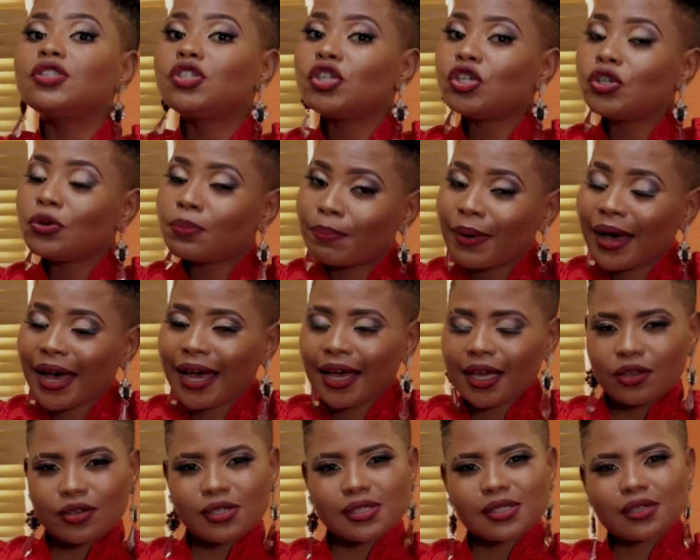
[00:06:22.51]
Do you
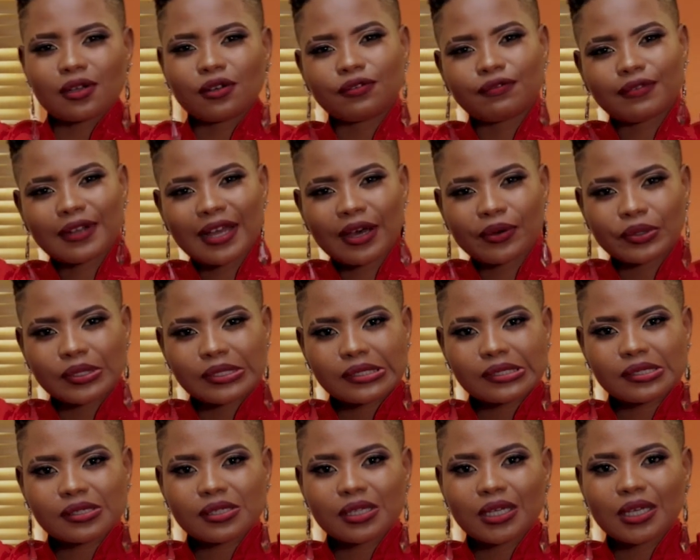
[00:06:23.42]
buy yourself
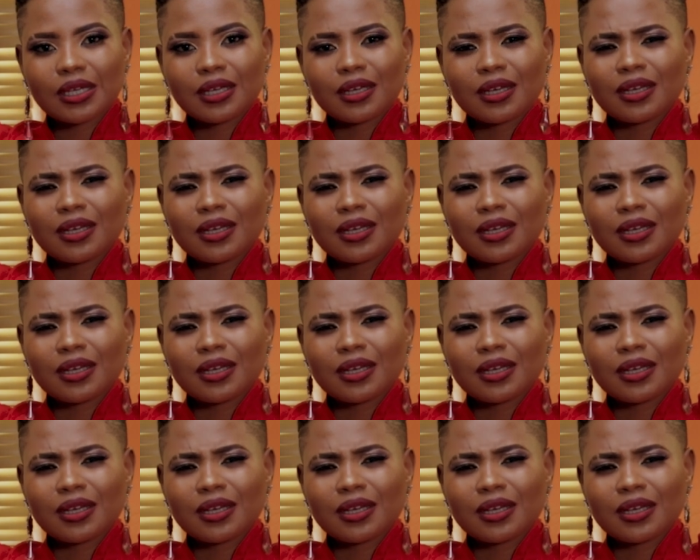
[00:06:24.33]
flowers?